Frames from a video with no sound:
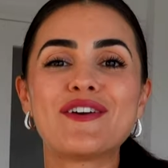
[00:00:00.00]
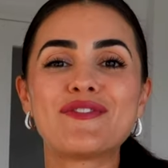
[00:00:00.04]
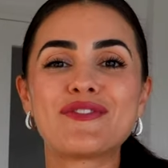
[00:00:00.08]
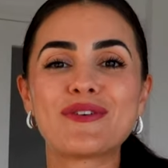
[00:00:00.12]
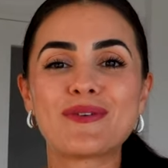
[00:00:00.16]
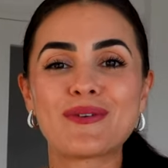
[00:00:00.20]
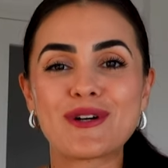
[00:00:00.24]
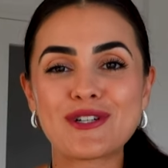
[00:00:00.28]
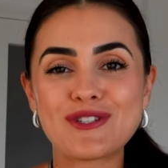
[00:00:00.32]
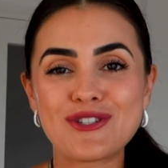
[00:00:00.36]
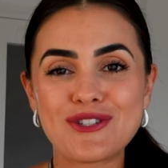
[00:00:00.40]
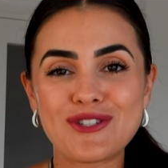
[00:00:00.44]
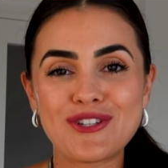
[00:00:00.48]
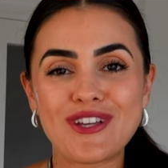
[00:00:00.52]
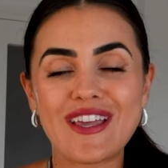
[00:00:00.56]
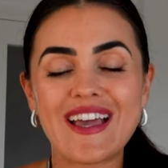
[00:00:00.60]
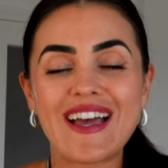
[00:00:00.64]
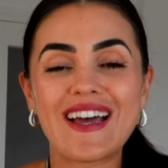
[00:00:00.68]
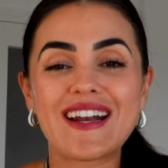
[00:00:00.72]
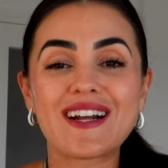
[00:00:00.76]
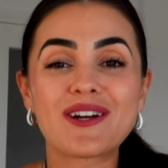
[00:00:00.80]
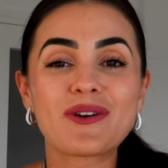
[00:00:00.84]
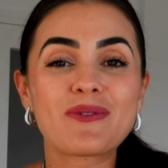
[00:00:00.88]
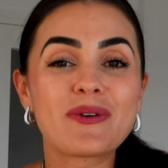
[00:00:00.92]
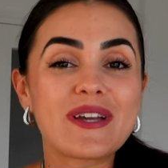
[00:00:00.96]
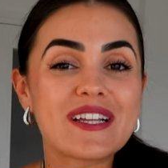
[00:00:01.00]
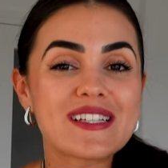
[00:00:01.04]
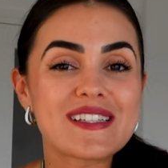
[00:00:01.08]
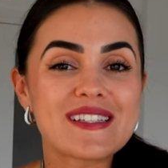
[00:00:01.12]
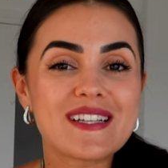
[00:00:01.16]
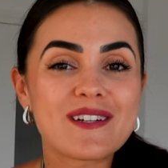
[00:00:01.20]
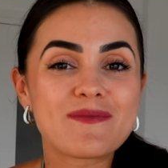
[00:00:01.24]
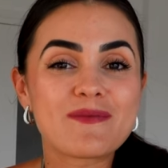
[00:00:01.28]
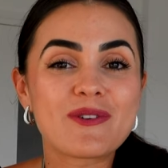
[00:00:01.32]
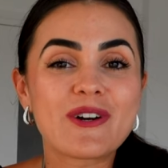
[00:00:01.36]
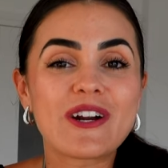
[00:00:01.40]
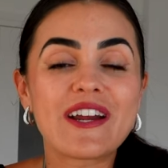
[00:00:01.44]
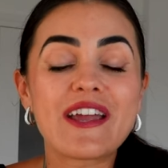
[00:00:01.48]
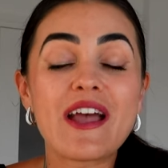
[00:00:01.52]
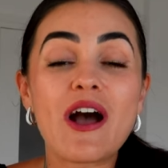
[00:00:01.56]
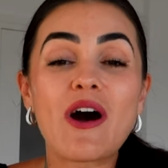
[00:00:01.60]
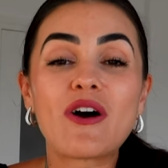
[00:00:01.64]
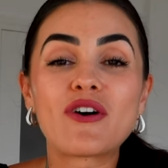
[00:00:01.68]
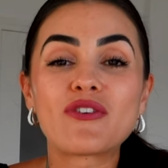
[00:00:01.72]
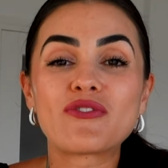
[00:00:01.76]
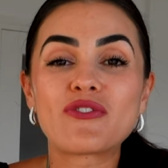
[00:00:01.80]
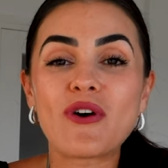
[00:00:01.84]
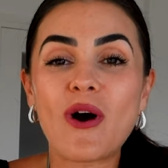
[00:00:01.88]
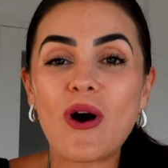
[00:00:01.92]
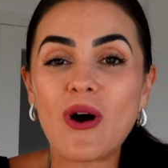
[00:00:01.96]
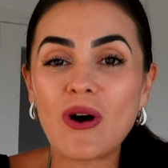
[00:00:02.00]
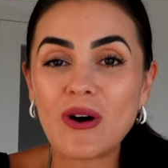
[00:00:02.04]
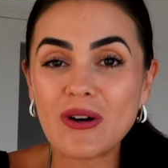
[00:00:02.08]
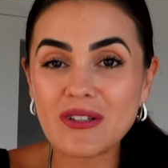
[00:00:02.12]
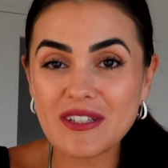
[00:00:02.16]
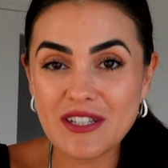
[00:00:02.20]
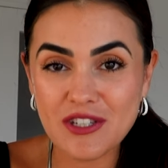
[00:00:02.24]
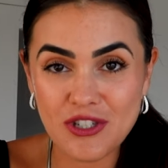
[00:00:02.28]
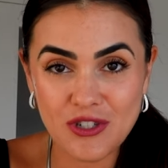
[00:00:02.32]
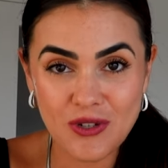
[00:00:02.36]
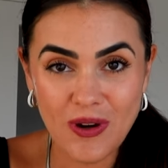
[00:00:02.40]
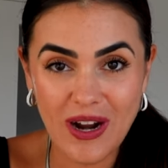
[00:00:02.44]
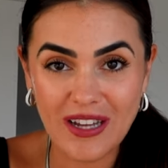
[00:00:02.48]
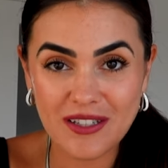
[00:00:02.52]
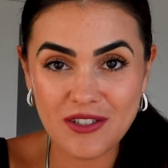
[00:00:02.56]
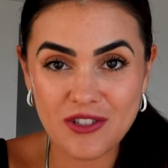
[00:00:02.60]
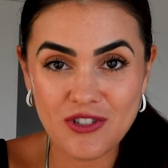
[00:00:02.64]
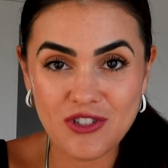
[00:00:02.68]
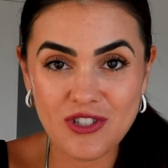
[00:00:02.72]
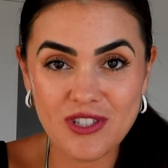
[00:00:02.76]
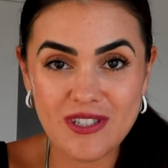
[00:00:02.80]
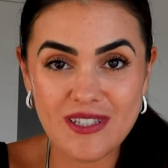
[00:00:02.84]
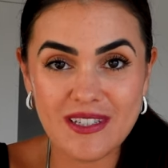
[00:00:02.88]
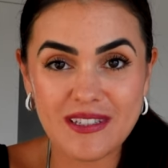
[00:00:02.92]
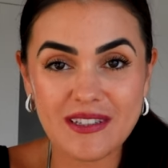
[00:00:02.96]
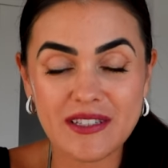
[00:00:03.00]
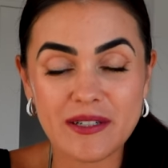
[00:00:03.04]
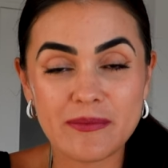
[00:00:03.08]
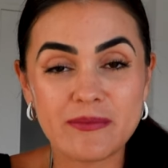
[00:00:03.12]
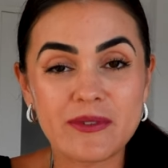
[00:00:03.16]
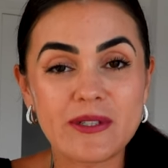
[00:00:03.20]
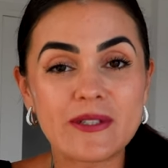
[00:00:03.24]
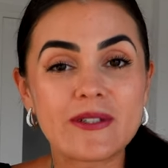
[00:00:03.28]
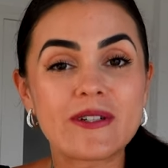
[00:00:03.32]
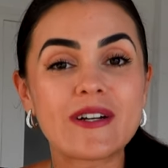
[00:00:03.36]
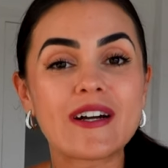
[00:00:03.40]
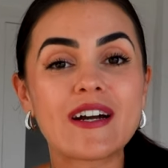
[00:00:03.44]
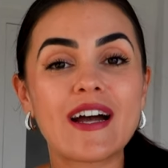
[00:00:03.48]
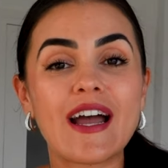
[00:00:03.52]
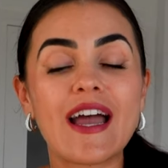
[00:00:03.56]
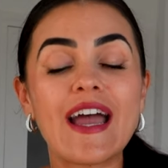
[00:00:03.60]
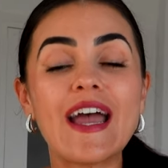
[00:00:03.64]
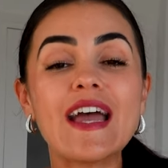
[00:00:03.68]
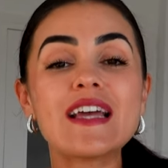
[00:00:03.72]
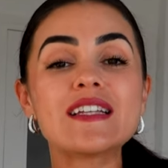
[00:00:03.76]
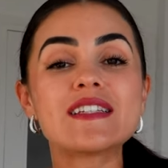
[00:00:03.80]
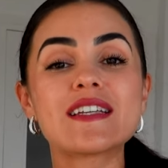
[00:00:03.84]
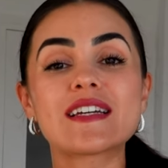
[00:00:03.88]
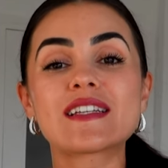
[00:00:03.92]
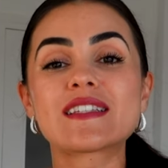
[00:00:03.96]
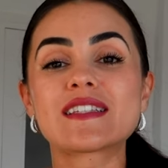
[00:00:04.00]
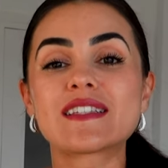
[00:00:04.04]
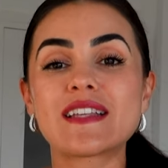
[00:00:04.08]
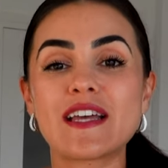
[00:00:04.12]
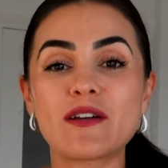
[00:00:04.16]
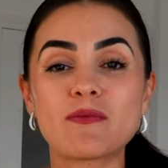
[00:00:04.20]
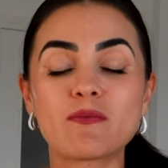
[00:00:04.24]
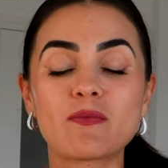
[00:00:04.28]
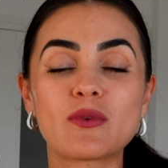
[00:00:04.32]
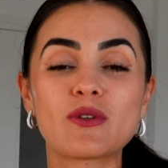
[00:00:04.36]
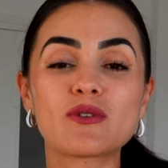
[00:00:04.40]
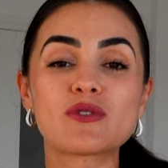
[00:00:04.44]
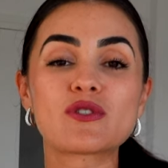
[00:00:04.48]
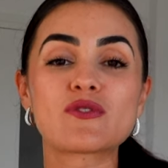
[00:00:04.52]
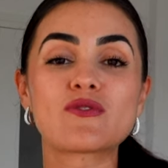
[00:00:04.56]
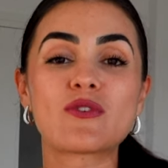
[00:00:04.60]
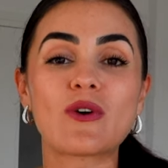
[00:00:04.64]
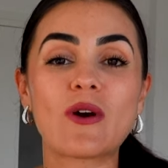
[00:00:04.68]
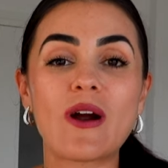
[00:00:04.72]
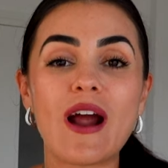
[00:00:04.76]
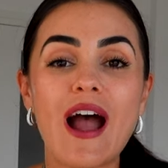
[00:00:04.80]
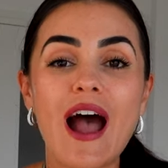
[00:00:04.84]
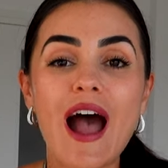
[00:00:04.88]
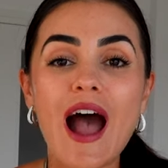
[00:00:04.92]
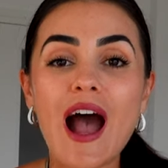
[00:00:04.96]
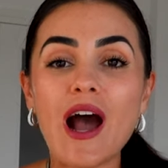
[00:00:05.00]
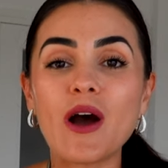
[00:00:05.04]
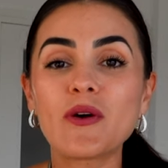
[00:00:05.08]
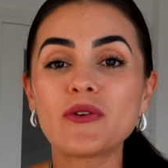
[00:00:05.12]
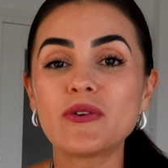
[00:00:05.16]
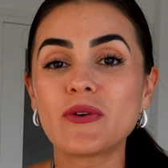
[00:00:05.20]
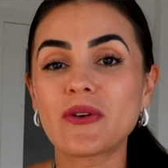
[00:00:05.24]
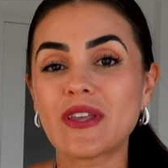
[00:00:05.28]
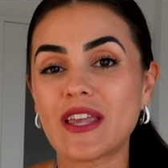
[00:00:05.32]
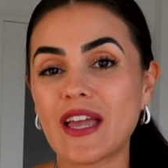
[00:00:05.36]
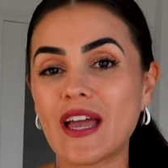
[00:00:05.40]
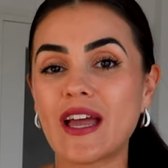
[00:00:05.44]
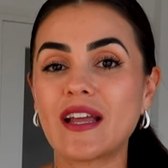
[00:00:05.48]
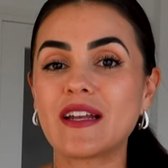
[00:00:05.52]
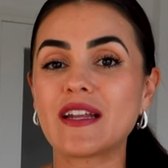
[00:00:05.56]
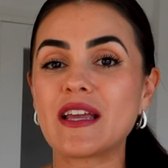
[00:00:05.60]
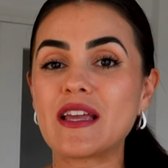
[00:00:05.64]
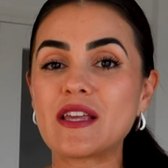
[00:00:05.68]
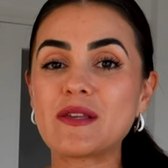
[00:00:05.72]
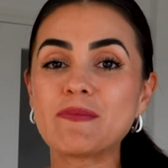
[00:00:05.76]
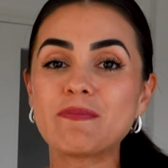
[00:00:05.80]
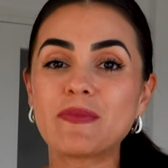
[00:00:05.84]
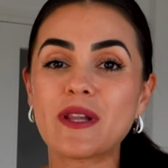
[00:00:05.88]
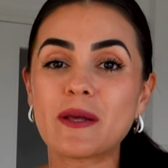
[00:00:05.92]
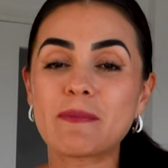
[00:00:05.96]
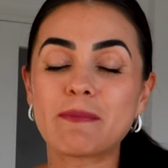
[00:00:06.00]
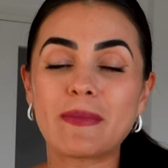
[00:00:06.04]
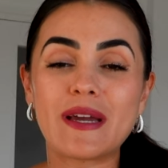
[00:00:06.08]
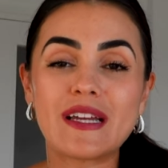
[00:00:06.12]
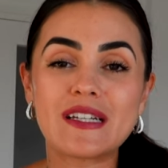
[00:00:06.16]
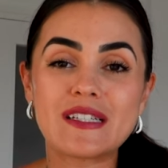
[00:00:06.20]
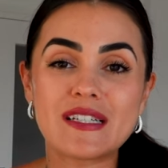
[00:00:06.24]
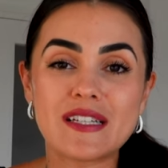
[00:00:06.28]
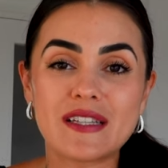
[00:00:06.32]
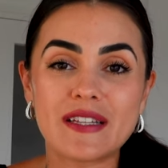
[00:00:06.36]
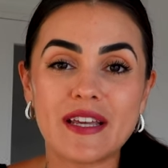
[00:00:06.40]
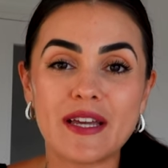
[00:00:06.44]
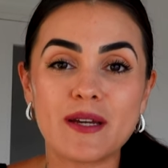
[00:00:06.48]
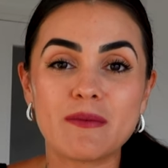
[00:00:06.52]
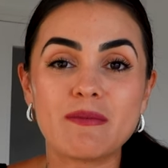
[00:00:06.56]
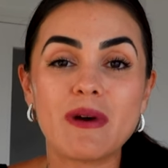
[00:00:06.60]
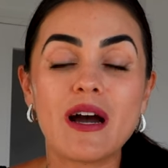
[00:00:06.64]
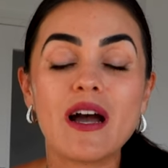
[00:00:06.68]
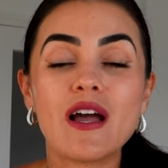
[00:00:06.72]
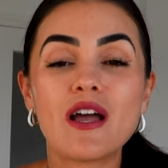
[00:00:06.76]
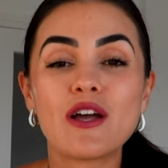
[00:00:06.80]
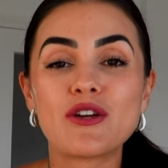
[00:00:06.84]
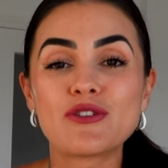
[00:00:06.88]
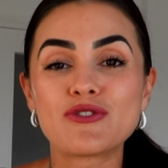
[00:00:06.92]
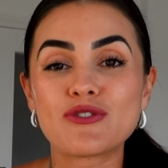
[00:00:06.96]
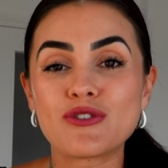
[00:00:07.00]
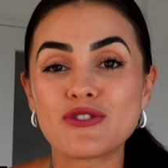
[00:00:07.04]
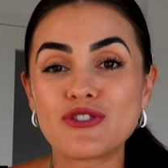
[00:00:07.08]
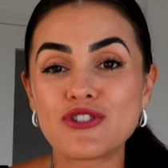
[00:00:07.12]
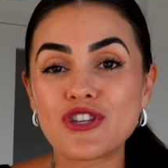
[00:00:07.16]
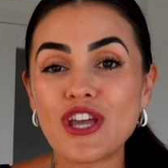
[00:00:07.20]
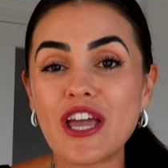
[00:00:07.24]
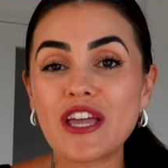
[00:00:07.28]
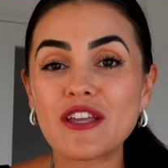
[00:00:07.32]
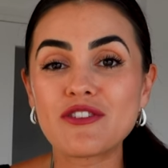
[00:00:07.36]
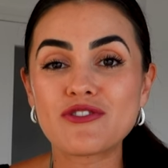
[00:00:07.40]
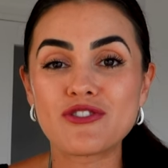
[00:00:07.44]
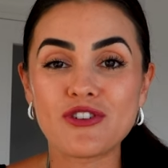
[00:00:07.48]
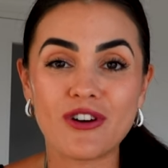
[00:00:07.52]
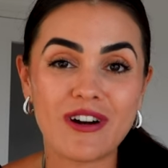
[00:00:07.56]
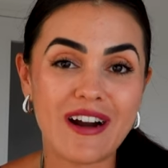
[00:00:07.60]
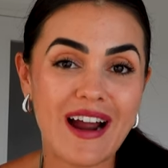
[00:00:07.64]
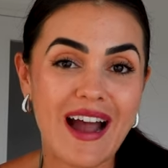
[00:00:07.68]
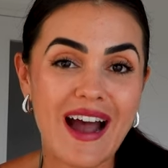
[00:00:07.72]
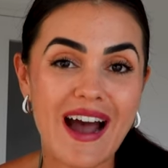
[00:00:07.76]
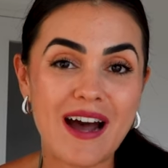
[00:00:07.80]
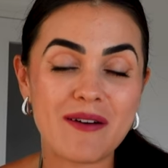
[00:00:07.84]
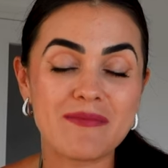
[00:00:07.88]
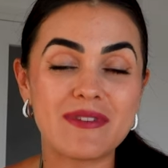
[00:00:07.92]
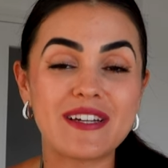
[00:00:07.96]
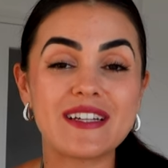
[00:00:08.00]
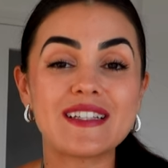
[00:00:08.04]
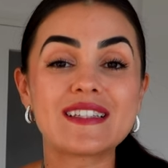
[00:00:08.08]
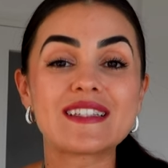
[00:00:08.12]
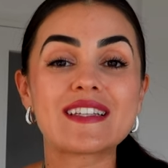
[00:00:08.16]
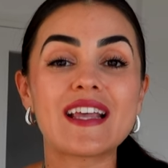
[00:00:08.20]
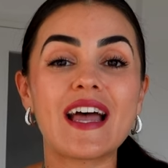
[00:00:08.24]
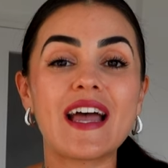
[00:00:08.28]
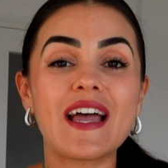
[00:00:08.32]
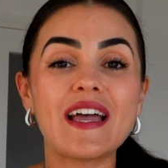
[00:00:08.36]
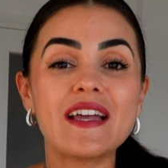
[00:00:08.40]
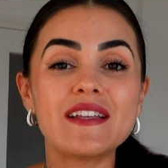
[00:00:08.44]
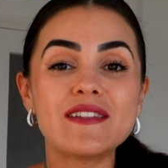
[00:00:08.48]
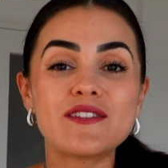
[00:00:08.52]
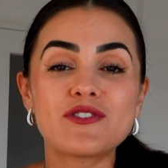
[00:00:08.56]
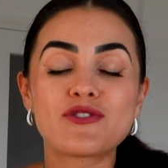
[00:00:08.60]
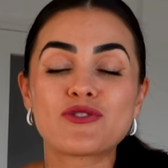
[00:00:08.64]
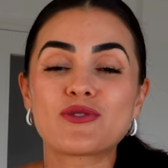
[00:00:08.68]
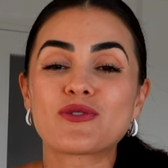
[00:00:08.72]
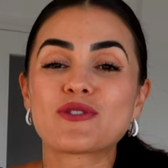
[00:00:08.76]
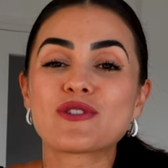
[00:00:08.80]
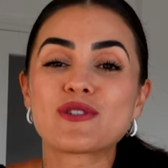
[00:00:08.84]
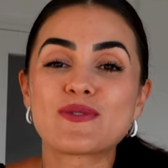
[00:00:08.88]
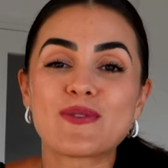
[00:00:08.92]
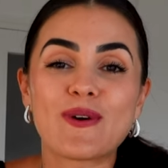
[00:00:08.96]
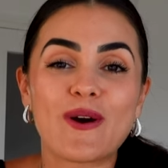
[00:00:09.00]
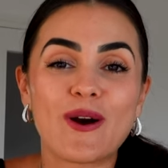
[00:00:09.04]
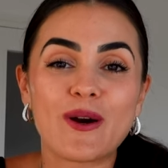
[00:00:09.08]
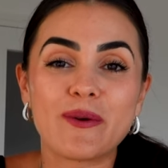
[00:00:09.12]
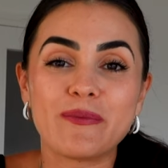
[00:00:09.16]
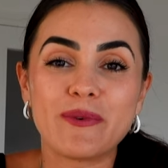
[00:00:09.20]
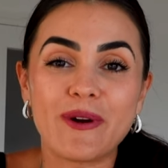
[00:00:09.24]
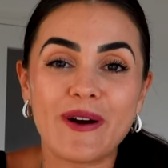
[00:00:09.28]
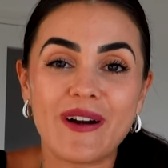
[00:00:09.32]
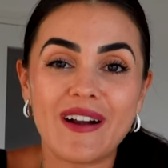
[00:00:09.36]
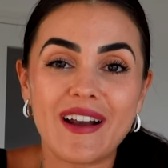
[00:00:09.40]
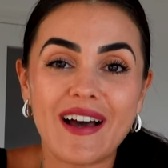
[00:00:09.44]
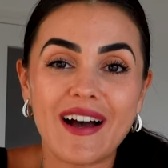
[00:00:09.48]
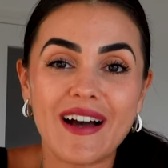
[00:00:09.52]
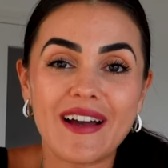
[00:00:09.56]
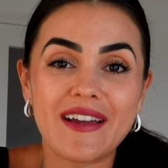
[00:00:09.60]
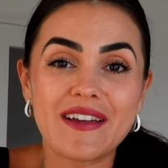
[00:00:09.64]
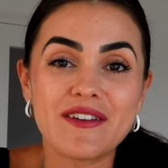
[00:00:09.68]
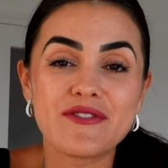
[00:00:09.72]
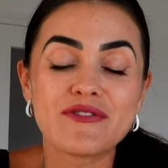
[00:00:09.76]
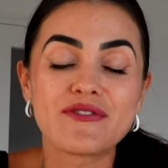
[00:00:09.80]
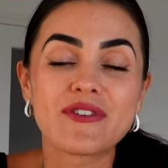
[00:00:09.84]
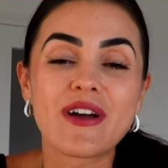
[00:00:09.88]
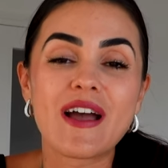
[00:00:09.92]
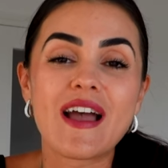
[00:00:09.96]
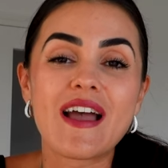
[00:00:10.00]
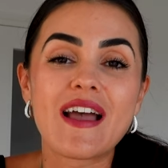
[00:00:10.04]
If you want to get a quick summary of all the strategies in the book and examples for how you can implement them to change your habits and transform your life,